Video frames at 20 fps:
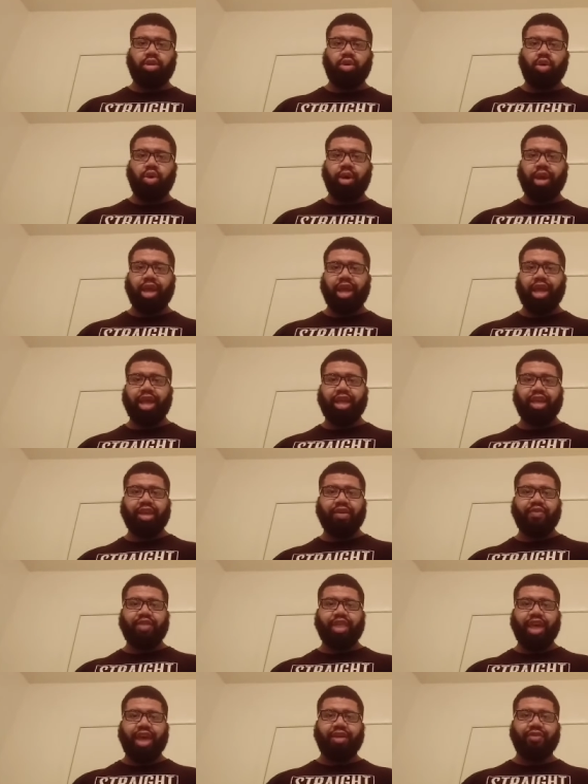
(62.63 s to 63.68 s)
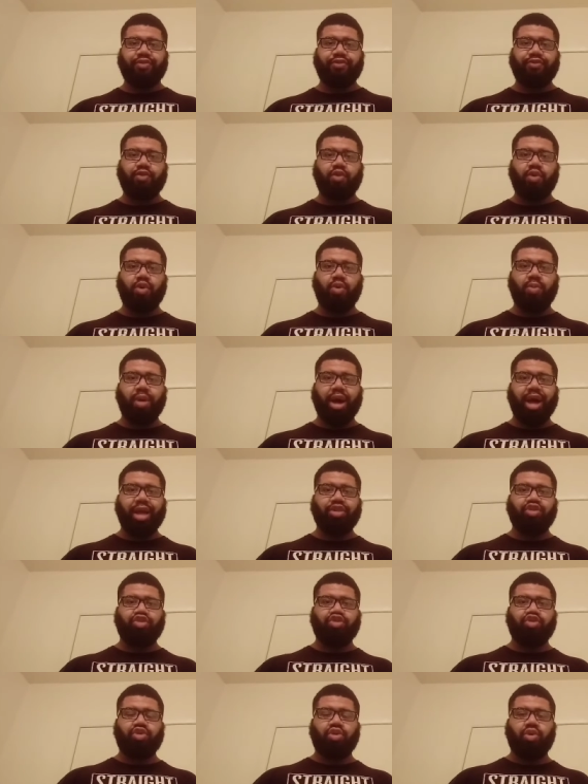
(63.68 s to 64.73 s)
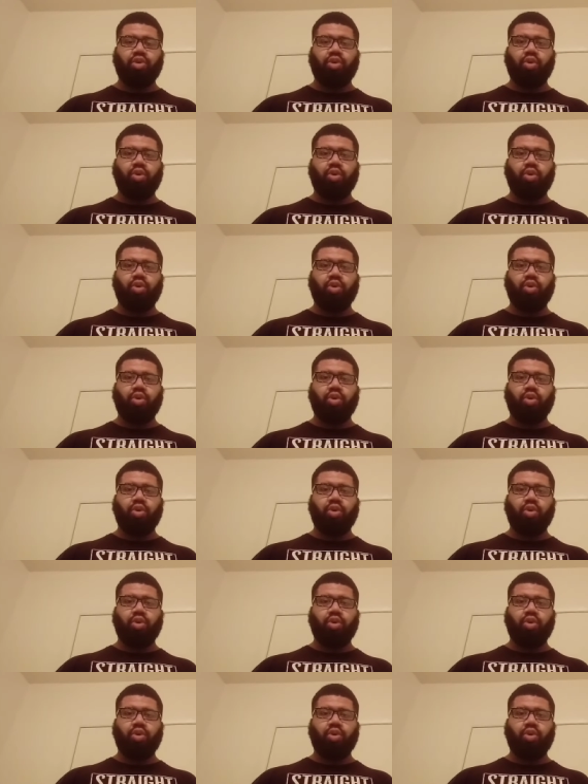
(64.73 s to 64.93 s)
go ahead give that a full watch.